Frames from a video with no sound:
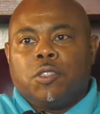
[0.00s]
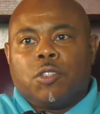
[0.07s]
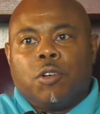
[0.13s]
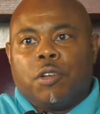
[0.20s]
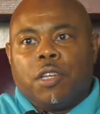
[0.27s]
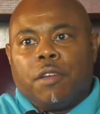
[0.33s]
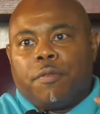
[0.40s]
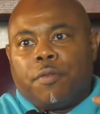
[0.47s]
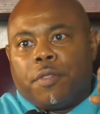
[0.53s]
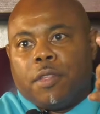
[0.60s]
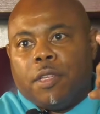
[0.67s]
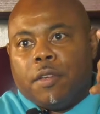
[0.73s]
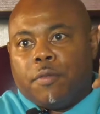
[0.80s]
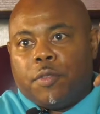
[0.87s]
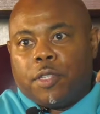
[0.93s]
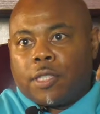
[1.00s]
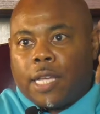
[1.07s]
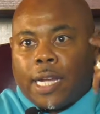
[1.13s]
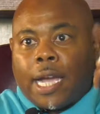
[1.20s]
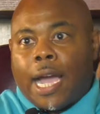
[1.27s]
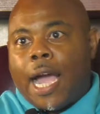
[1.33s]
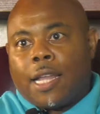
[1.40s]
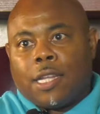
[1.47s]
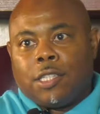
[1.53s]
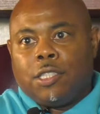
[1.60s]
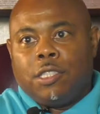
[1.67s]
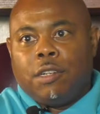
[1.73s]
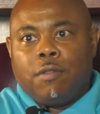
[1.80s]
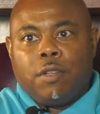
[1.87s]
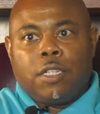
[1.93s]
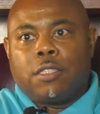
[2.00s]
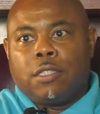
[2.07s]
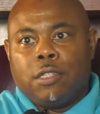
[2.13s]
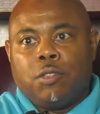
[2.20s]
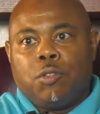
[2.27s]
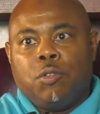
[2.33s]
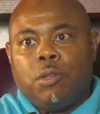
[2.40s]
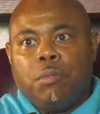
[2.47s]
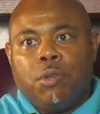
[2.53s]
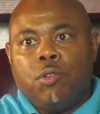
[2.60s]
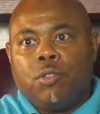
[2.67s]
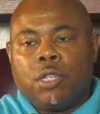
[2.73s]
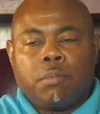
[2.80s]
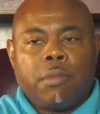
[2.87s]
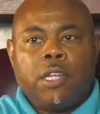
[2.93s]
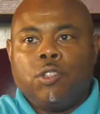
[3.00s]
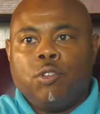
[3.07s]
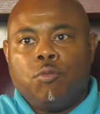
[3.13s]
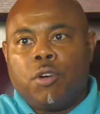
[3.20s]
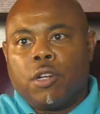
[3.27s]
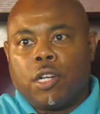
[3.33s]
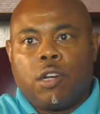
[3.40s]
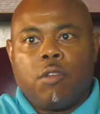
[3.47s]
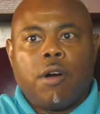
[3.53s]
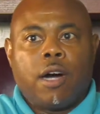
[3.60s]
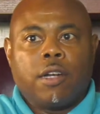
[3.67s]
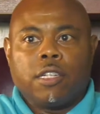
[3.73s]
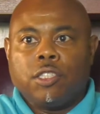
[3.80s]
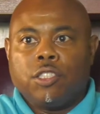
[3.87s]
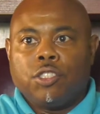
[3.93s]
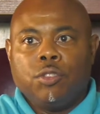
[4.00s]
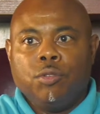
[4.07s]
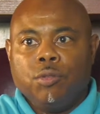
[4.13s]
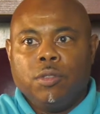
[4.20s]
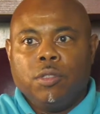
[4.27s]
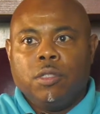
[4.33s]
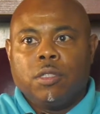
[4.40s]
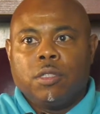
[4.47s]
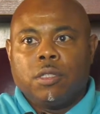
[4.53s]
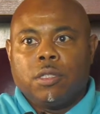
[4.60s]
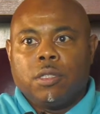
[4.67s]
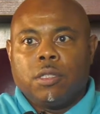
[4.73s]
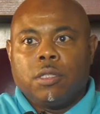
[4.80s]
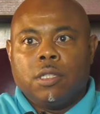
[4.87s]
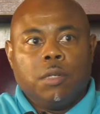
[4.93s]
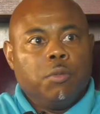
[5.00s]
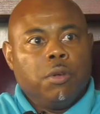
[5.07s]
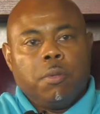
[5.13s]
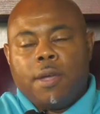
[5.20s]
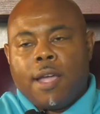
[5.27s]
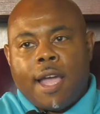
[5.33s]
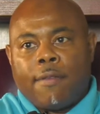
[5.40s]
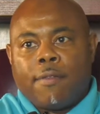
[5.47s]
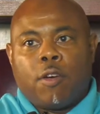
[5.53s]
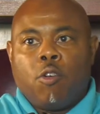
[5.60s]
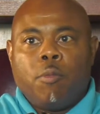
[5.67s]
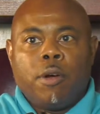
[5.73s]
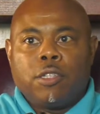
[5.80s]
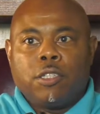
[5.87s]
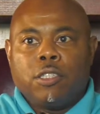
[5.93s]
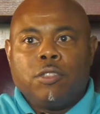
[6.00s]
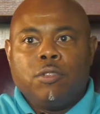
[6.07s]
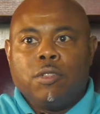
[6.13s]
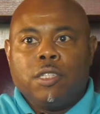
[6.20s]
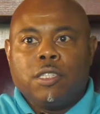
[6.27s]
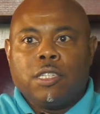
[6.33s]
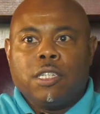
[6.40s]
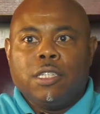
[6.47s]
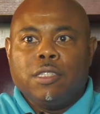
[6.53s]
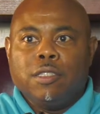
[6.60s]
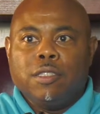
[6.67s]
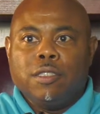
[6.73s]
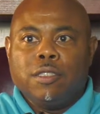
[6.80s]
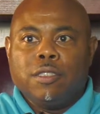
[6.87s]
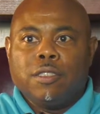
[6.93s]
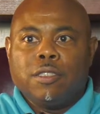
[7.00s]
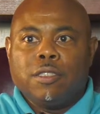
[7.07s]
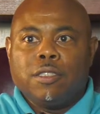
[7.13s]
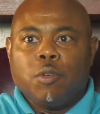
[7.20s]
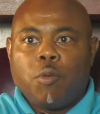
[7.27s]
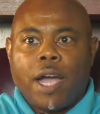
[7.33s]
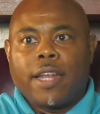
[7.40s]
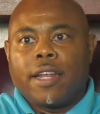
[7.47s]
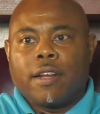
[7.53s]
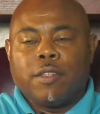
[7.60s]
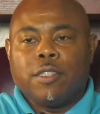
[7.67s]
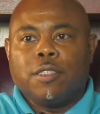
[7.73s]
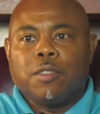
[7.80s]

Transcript: So if the psychology of listening to the music made you want to go out and shoot, then we would have a whole bunch of shootings in the white areas.